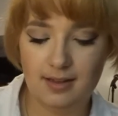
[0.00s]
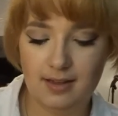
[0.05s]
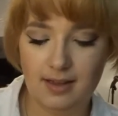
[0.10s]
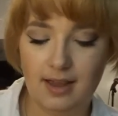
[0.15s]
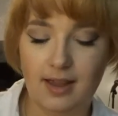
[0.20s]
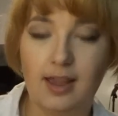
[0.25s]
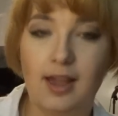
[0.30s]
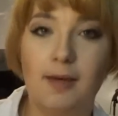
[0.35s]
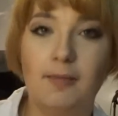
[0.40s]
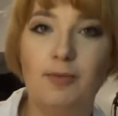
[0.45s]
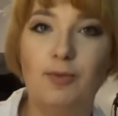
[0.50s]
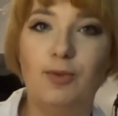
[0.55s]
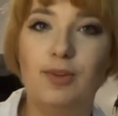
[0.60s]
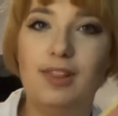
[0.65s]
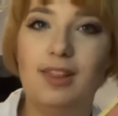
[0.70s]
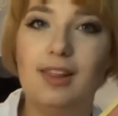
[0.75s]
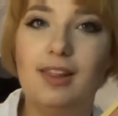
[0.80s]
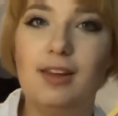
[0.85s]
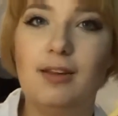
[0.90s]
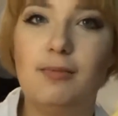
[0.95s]
It comes
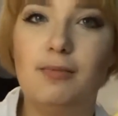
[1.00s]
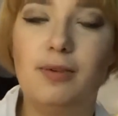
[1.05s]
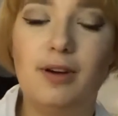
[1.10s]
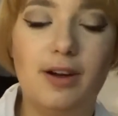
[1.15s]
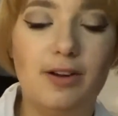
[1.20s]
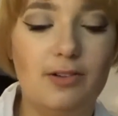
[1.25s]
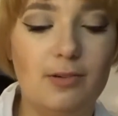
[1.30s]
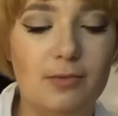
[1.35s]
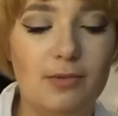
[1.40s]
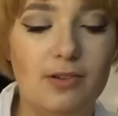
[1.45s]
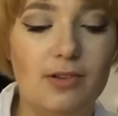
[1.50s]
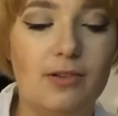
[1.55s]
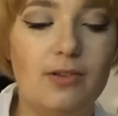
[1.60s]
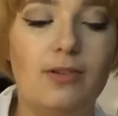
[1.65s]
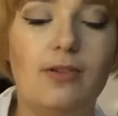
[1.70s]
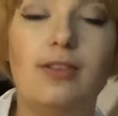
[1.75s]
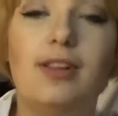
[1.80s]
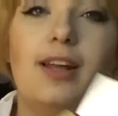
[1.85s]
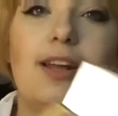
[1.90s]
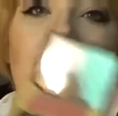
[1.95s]
with a little brush. I'm just going to
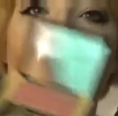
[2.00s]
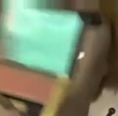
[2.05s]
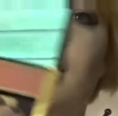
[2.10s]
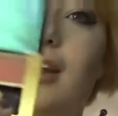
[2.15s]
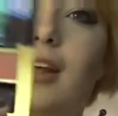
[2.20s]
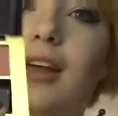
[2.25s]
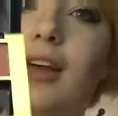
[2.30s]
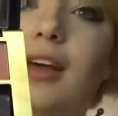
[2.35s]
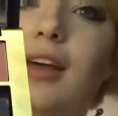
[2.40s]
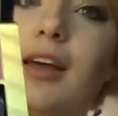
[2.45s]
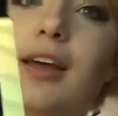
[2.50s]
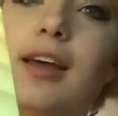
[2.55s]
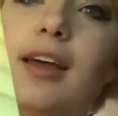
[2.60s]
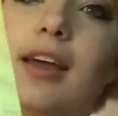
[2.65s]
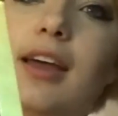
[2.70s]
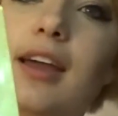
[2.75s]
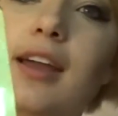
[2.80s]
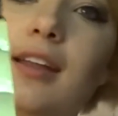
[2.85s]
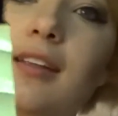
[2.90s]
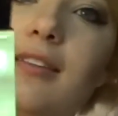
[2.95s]
hold that in.
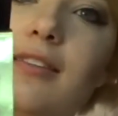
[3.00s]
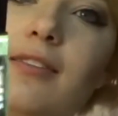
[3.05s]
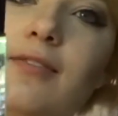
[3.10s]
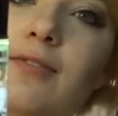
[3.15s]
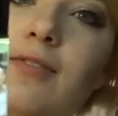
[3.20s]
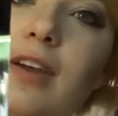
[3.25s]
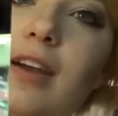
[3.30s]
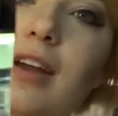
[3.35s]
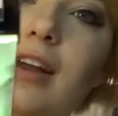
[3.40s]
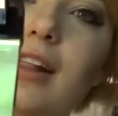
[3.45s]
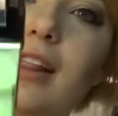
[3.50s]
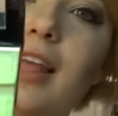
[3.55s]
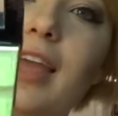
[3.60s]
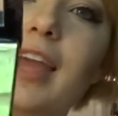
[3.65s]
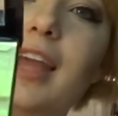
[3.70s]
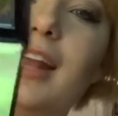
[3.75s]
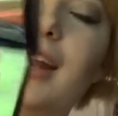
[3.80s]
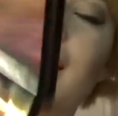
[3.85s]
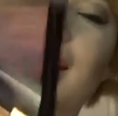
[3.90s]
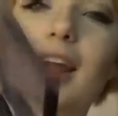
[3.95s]
It's very
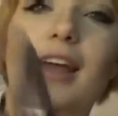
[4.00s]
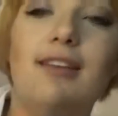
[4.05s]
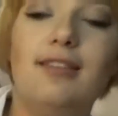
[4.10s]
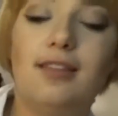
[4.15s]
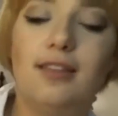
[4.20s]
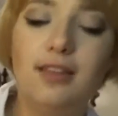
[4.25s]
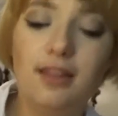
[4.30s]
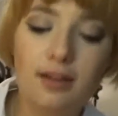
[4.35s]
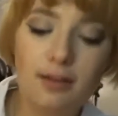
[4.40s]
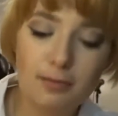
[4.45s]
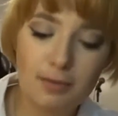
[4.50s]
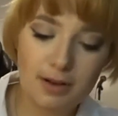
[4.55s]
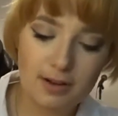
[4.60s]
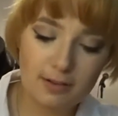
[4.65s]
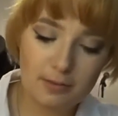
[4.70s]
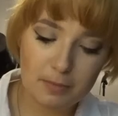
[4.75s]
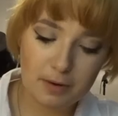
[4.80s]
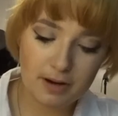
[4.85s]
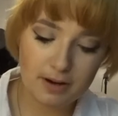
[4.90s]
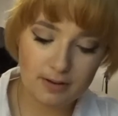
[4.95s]
light. It has a little bit of
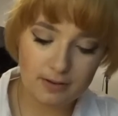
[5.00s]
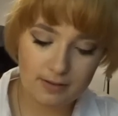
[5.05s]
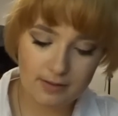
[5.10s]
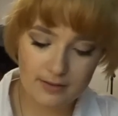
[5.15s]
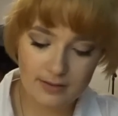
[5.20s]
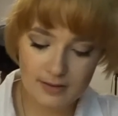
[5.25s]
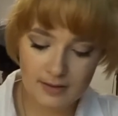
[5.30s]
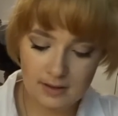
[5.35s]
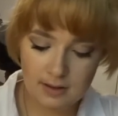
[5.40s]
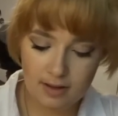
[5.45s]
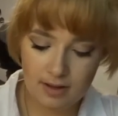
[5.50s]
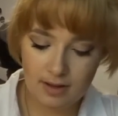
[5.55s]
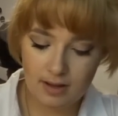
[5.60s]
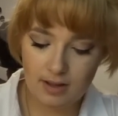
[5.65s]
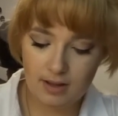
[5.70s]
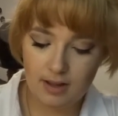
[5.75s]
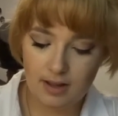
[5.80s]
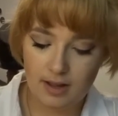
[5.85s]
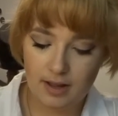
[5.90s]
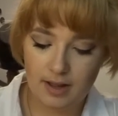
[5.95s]
sparkle,
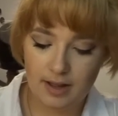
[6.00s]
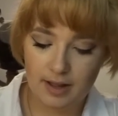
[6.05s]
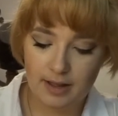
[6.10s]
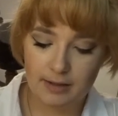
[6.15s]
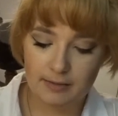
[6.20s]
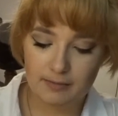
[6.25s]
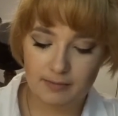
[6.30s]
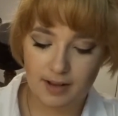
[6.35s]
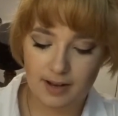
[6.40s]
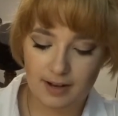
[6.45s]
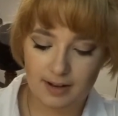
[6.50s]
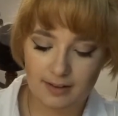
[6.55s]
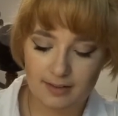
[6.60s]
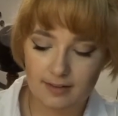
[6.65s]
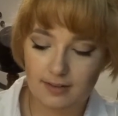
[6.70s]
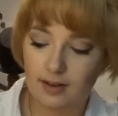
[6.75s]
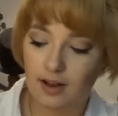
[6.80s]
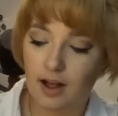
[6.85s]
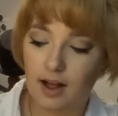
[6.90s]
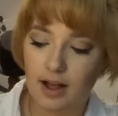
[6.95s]
and
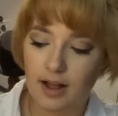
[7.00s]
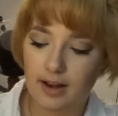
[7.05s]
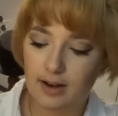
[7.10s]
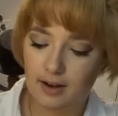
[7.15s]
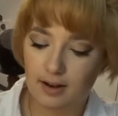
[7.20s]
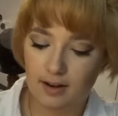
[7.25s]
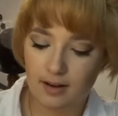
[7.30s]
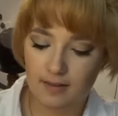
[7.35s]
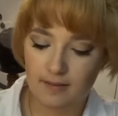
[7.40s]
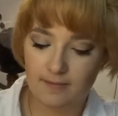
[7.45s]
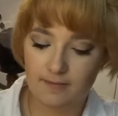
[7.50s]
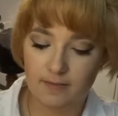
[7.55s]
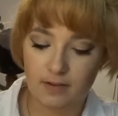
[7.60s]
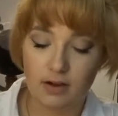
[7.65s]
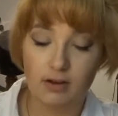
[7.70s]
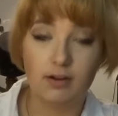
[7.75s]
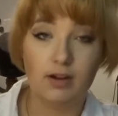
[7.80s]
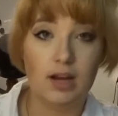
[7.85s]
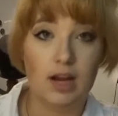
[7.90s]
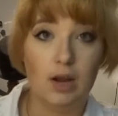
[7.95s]
it's not
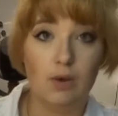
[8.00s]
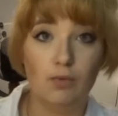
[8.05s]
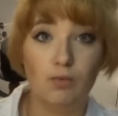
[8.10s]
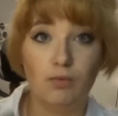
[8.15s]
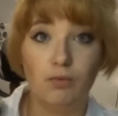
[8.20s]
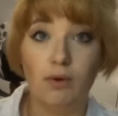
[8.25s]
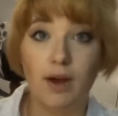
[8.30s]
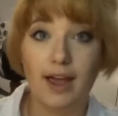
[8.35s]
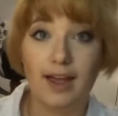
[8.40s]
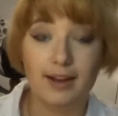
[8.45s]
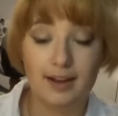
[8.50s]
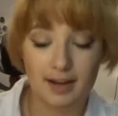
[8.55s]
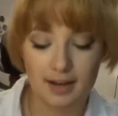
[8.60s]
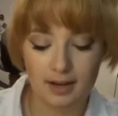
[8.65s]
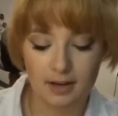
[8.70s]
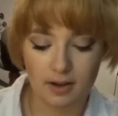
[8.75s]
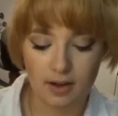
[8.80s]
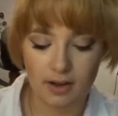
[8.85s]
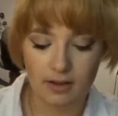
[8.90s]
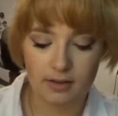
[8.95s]
very red
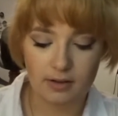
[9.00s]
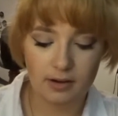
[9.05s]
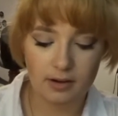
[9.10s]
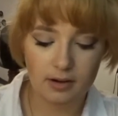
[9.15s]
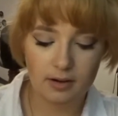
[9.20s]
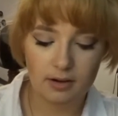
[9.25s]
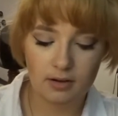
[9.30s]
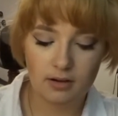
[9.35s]
in color.